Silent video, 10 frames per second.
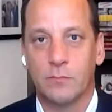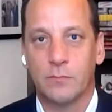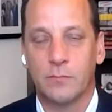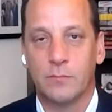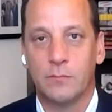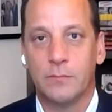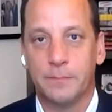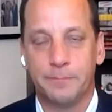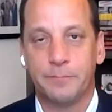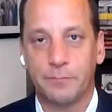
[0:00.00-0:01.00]

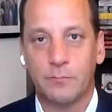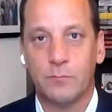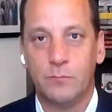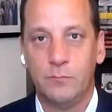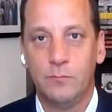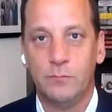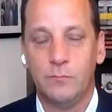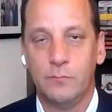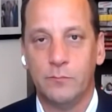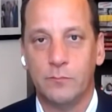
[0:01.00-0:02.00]

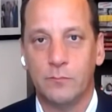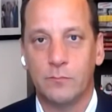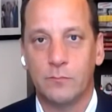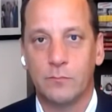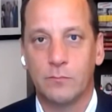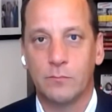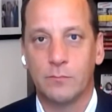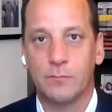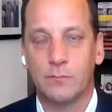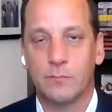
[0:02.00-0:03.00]

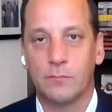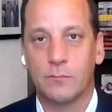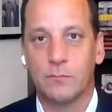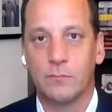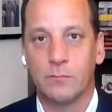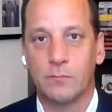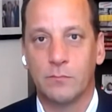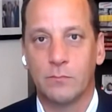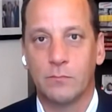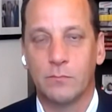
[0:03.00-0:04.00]

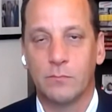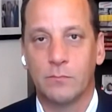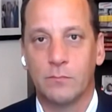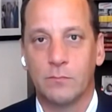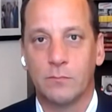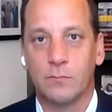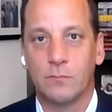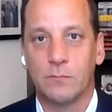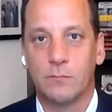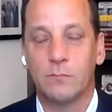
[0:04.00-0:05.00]

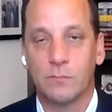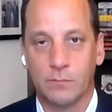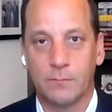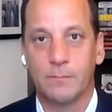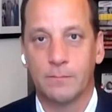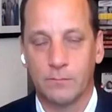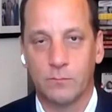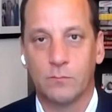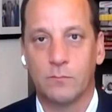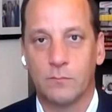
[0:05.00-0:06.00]

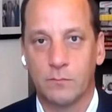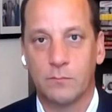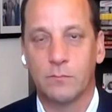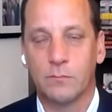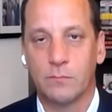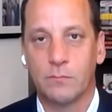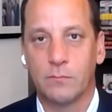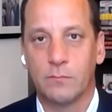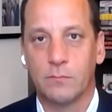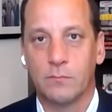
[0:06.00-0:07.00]

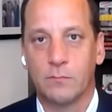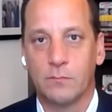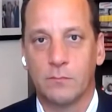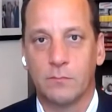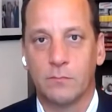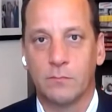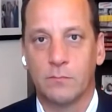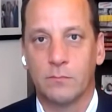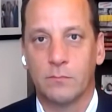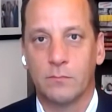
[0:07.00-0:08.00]
No words are spoken by the person on screen.